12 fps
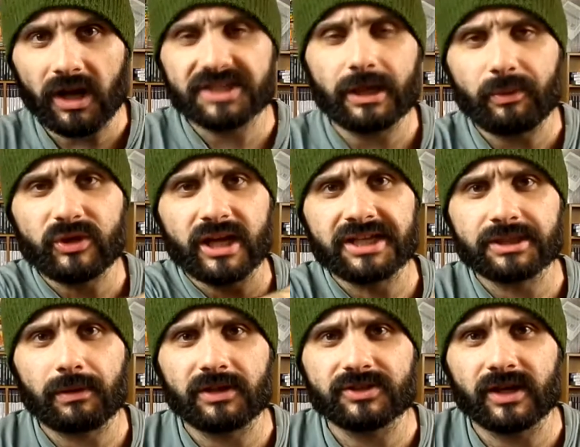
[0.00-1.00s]
is up, you geezer,
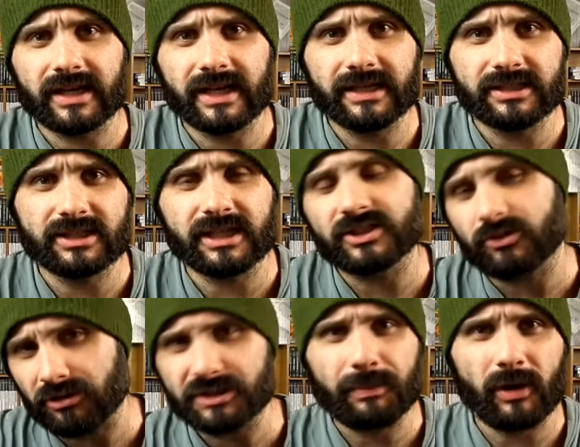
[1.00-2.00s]
blowtie geezers? It is
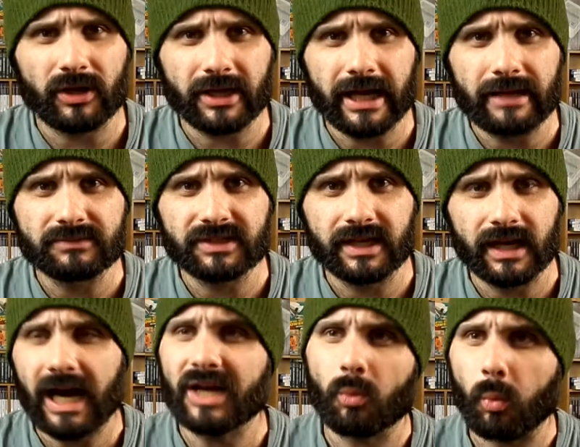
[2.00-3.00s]
Chris Mada Games here,
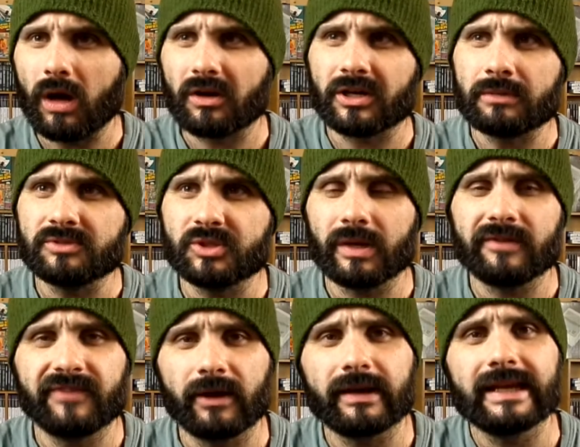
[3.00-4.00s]
and welcome to a
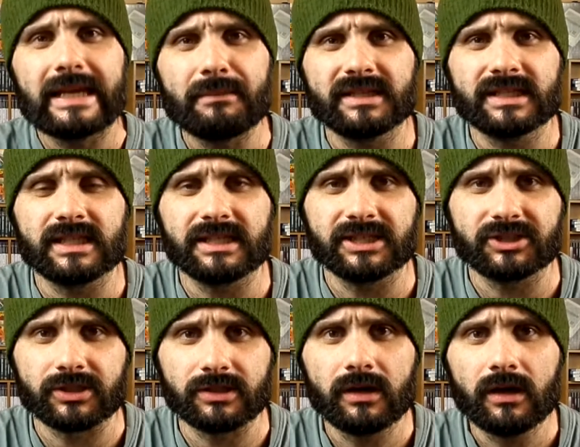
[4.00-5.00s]
very limited
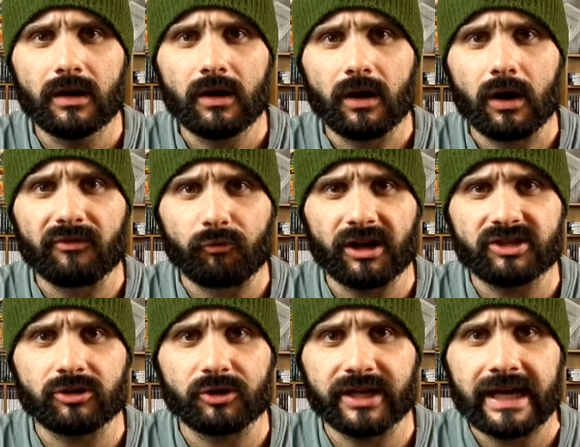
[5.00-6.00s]
edition of
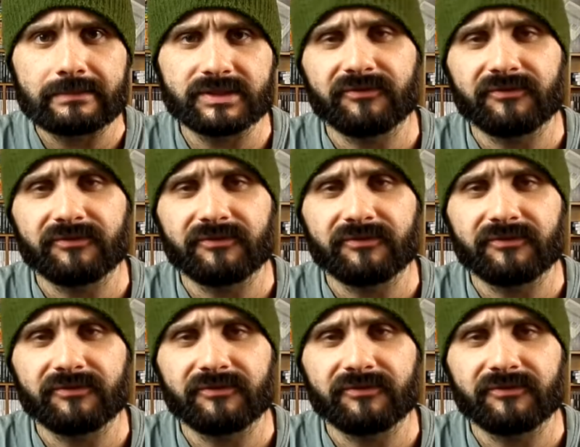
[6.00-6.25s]
retro games.